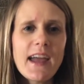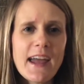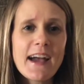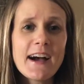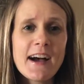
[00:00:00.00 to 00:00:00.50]

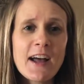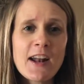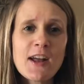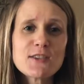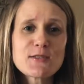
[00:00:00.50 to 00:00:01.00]

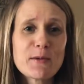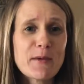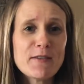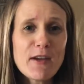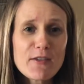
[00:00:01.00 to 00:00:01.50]
and some of
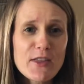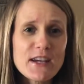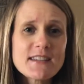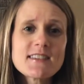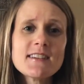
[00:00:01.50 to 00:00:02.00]
my favorite
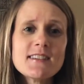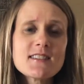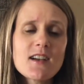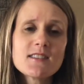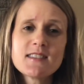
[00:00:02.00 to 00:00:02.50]
things
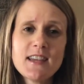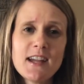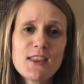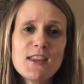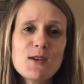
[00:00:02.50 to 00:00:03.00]
is
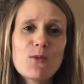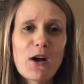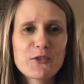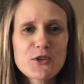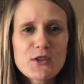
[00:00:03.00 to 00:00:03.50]
seeing the
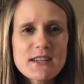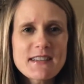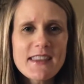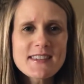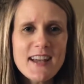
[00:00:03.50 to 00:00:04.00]
wild
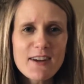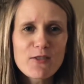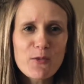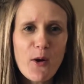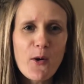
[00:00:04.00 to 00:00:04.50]
turkeys on the side
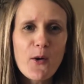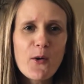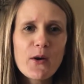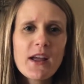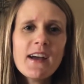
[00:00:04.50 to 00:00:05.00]
of the
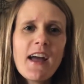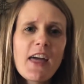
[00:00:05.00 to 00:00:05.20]
road.